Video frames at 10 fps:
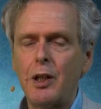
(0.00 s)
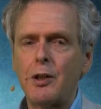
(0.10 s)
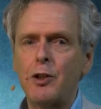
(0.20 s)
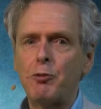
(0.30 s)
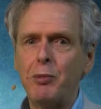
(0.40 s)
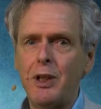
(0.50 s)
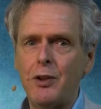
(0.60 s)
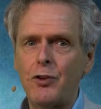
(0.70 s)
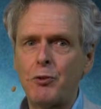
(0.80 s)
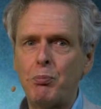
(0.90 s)
This
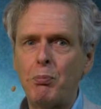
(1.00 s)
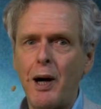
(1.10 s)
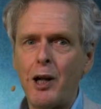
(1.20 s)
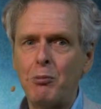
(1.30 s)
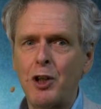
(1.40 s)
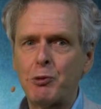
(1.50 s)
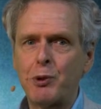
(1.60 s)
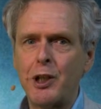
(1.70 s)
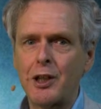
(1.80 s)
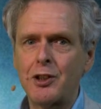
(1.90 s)
means biomass
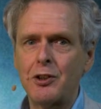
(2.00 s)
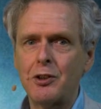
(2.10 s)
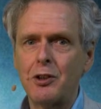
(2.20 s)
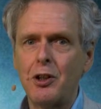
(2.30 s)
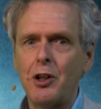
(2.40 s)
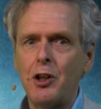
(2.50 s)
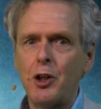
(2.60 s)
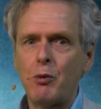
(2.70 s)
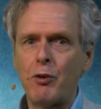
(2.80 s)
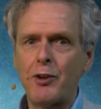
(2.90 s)
production
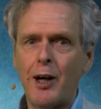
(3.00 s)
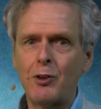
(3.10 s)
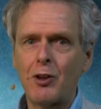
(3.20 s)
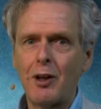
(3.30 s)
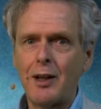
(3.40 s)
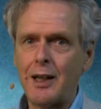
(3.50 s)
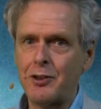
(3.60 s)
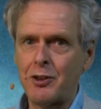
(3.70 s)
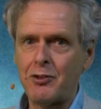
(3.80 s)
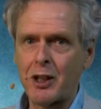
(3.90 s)
without
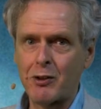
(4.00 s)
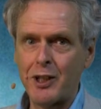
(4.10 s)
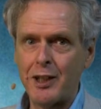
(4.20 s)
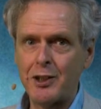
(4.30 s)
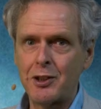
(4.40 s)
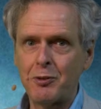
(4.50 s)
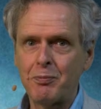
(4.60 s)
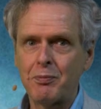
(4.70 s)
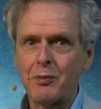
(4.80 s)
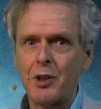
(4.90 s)
land degradation,
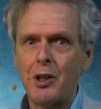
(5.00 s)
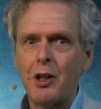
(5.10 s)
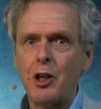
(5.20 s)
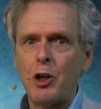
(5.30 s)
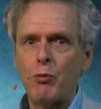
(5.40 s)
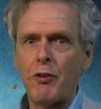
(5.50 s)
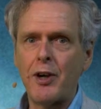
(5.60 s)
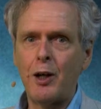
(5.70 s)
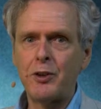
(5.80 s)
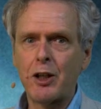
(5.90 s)

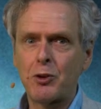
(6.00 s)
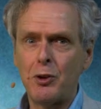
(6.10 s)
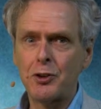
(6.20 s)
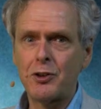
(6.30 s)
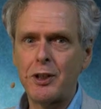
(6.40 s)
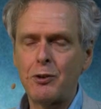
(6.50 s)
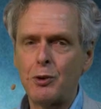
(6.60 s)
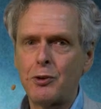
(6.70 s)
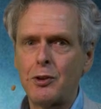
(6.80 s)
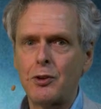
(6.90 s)
without exhausting
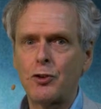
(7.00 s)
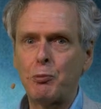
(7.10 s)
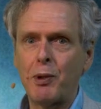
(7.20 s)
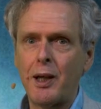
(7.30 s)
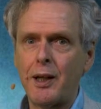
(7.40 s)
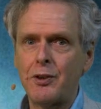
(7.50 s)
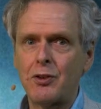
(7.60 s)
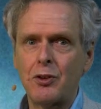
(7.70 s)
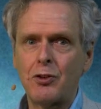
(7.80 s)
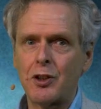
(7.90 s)
nutrient
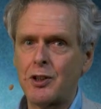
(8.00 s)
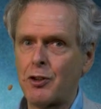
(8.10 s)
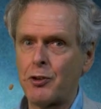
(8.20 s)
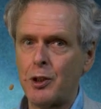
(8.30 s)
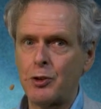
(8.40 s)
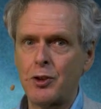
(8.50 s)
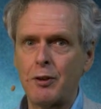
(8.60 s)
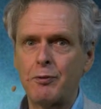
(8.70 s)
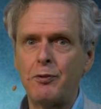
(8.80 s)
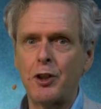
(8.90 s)
supplies such as those
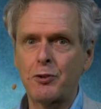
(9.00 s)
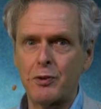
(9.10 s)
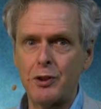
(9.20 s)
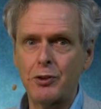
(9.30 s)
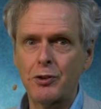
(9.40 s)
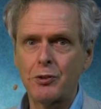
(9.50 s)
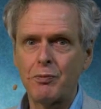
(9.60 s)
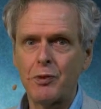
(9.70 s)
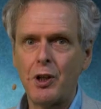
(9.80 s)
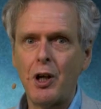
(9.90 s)
of phosphorus,
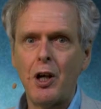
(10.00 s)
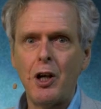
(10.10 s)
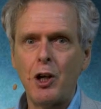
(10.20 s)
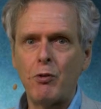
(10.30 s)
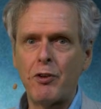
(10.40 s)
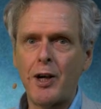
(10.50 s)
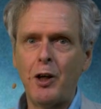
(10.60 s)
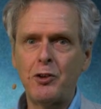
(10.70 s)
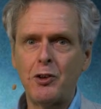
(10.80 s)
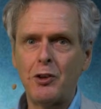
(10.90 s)

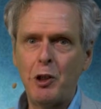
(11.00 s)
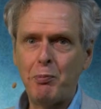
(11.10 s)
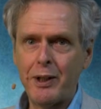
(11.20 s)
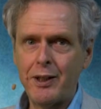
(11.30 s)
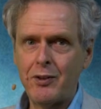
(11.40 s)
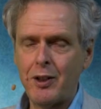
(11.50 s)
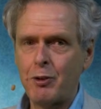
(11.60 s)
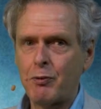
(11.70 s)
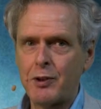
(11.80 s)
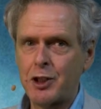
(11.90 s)
without
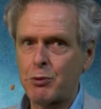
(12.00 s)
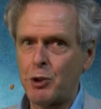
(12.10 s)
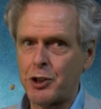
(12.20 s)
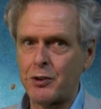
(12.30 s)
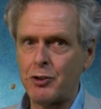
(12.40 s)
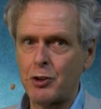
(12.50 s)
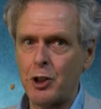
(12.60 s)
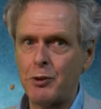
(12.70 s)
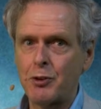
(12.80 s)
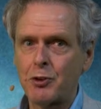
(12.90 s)
depleting fresh water
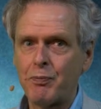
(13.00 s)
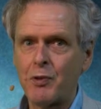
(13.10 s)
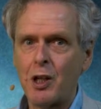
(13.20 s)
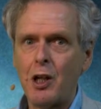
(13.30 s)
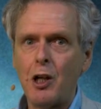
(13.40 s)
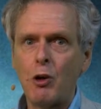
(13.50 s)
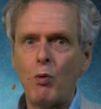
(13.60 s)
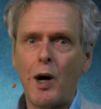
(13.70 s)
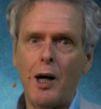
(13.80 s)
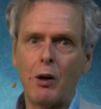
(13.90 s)
reserves,
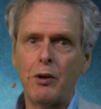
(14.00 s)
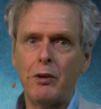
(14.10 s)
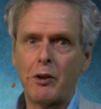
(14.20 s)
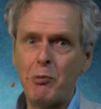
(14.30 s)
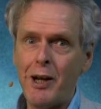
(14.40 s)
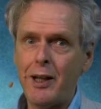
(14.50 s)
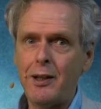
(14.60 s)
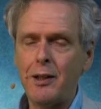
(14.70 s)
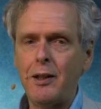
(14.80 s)
while remaining